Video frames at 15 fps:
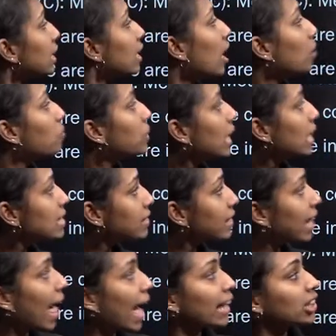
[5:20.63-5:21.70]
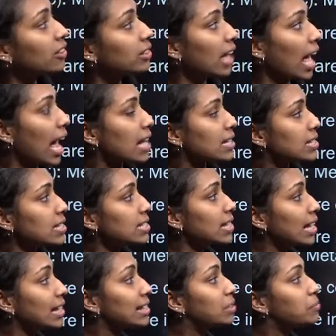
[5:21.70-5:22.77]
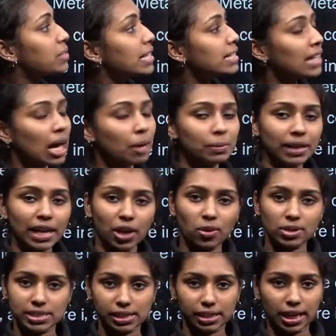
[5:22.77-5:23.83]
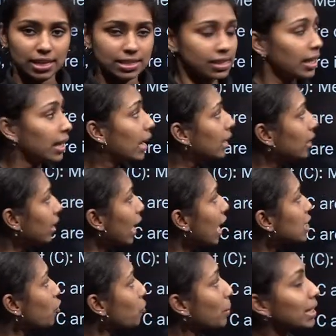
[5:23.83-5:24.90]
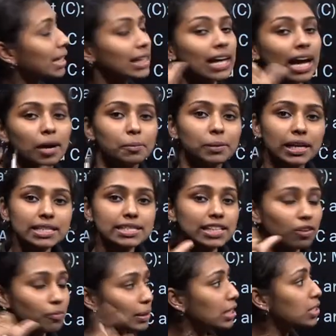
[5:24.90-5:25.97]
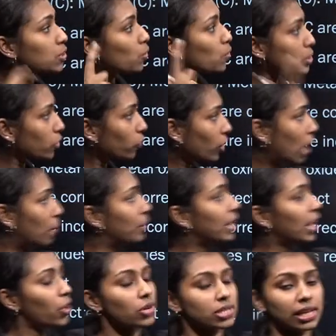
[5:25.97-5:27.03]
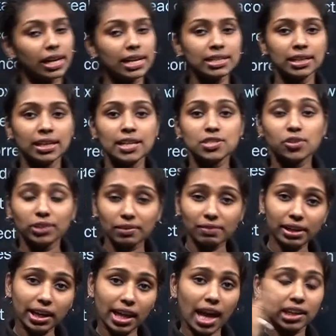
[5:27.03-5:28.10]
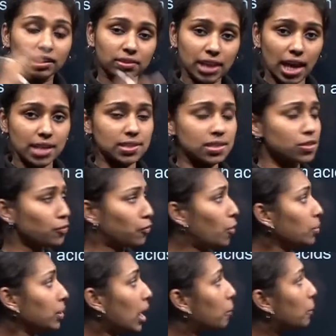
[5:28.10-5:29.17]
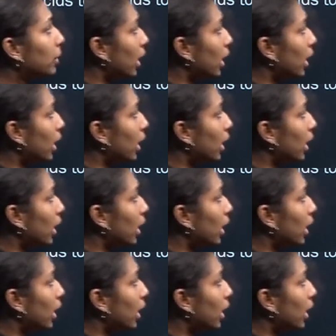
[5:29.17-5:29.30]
carbonates react with acids and liberate carbon dioxide gas. In the case of metal carbonates, there will be the source of carbon dioxide, right? So they will react with the acids to form carbon